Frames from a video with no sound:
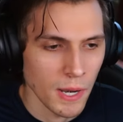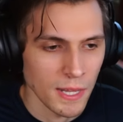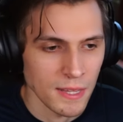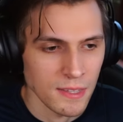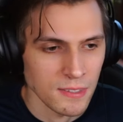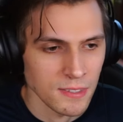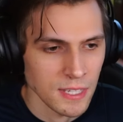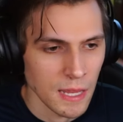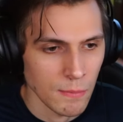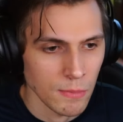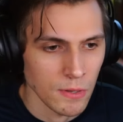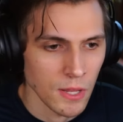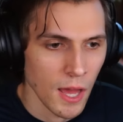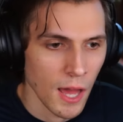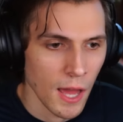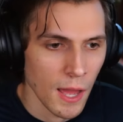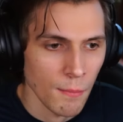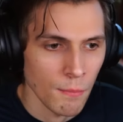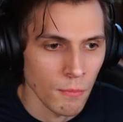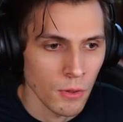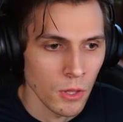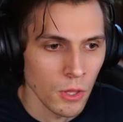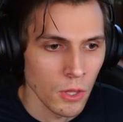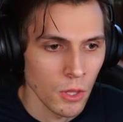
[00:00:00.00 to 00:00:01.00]
But at the same
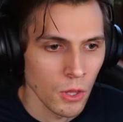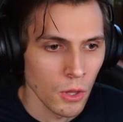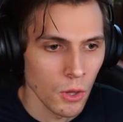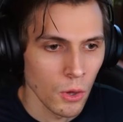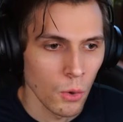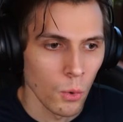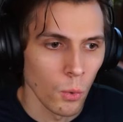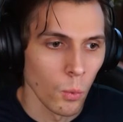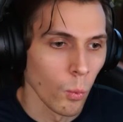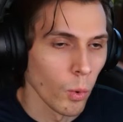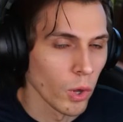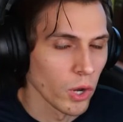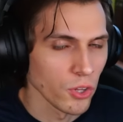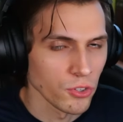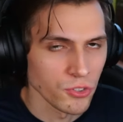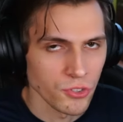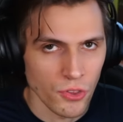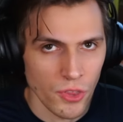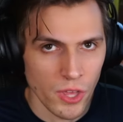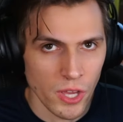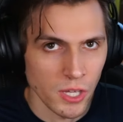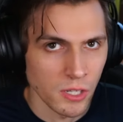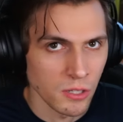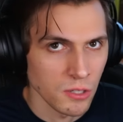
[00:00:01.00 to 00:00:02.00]
time, what
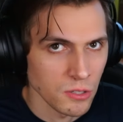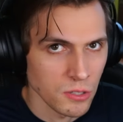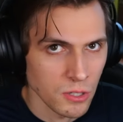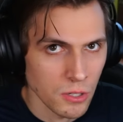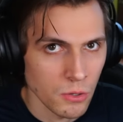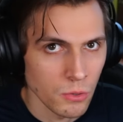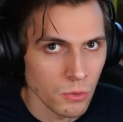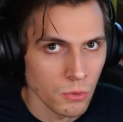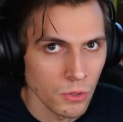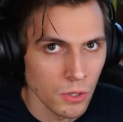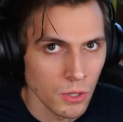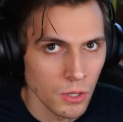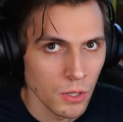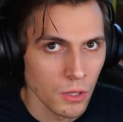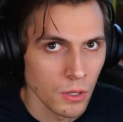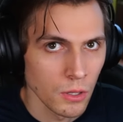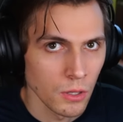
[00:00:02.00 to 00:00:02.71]
else are they going to do?